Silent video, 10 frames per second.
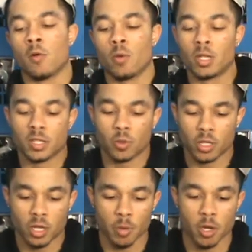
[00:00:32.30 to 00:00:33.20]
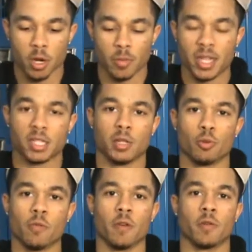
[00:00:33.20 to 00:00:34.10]
We just wanted to come in here and basically
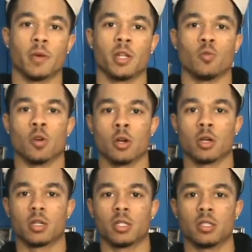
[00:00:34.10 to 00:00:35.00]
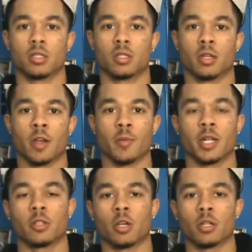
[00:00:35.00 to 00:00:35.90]
prove everybody wrong because
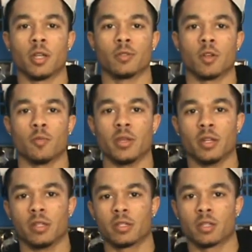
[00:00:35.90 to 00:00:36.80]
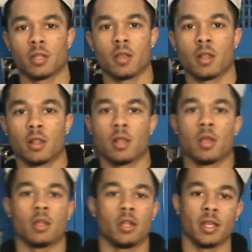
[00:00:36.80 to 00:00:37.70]
everybody thought they was going to beat us.
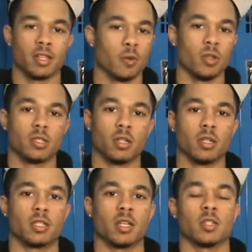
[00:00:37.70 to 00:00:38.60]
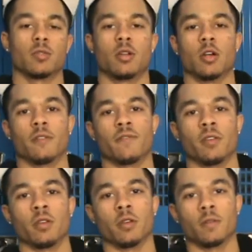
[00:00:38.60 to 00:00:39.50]
They didn't think we stood a chance with
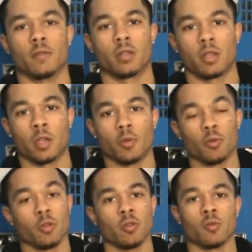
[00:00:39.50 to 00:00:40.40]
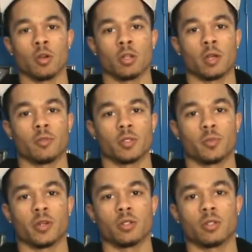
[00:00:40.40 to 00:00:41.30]
Garfield, and we proved it wrong like we were
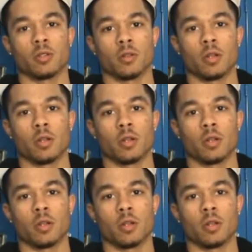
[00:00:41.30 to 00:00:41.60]
supposed to.